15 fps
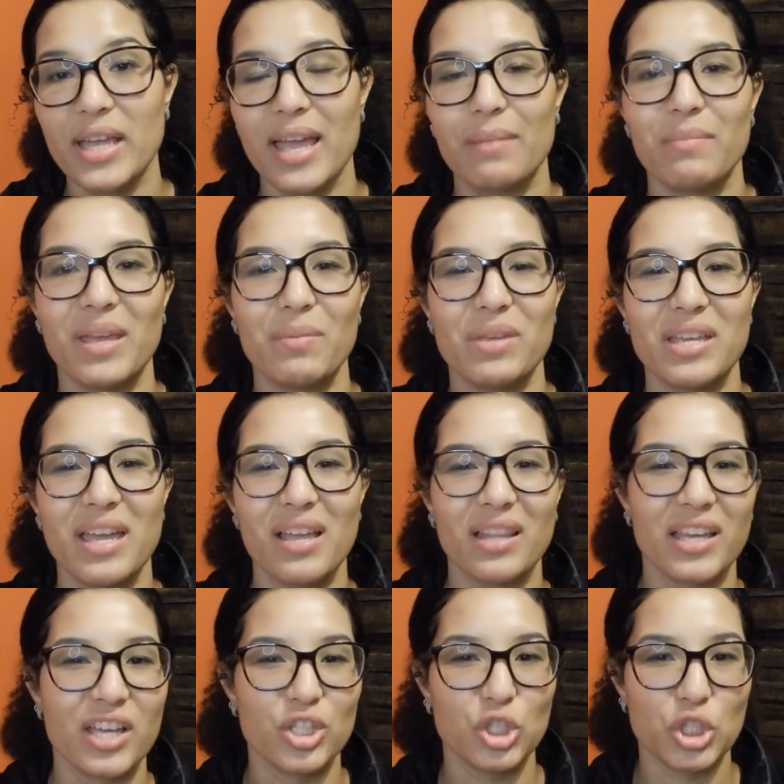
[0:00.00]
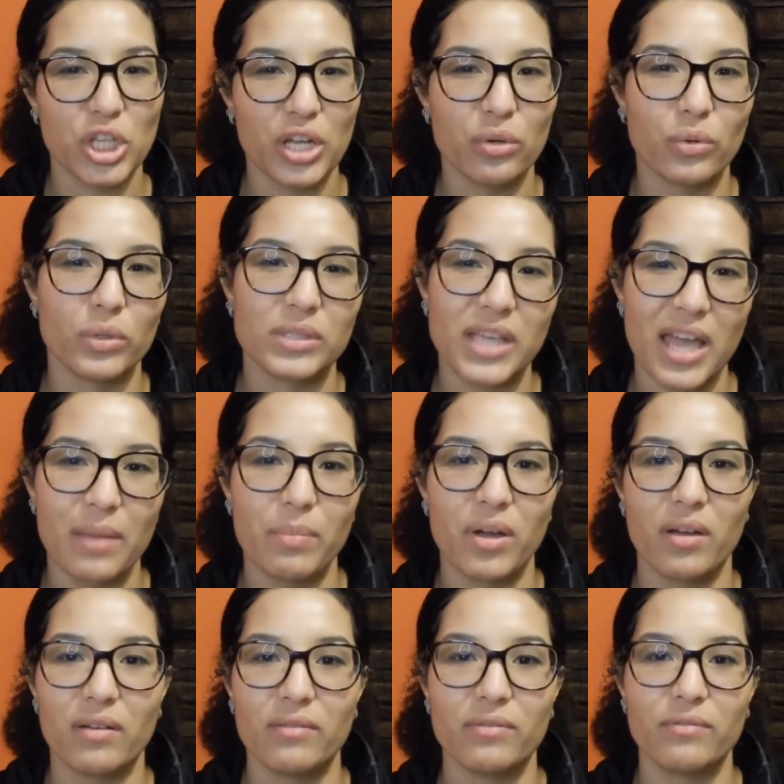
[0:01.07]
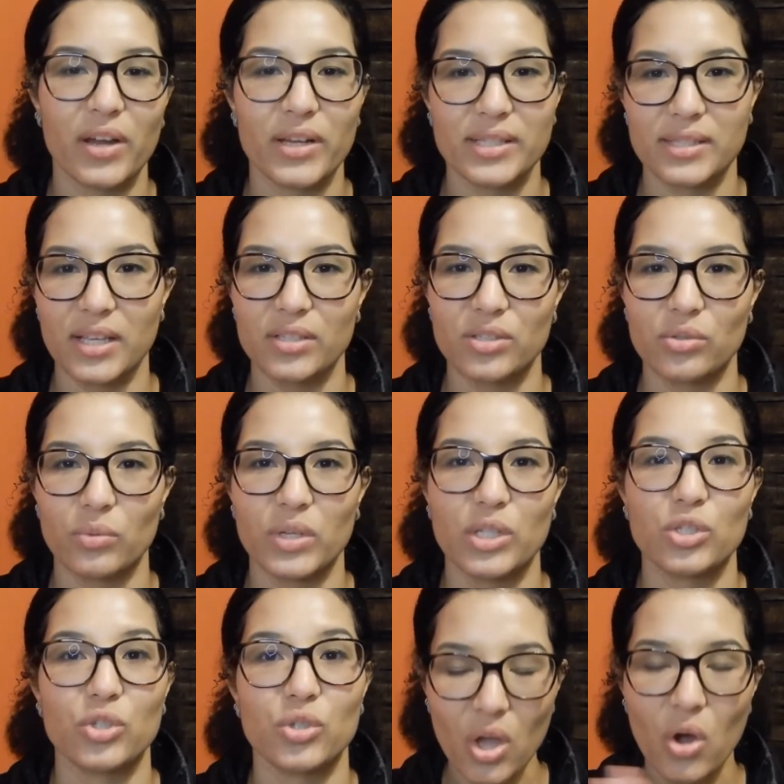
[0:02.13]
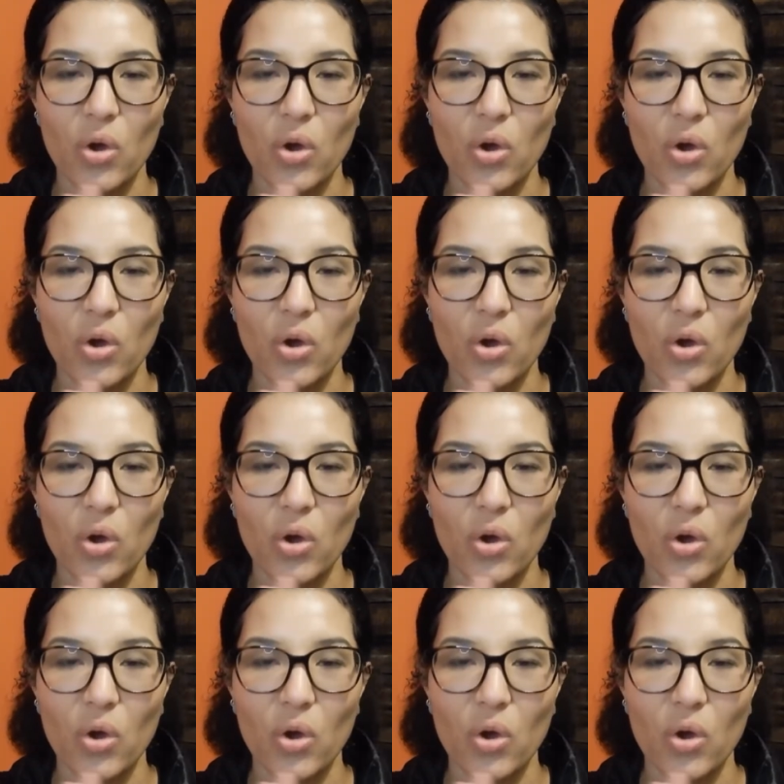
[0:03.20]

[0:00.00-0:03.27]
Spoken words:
and maybe get like a general type of hair accessories,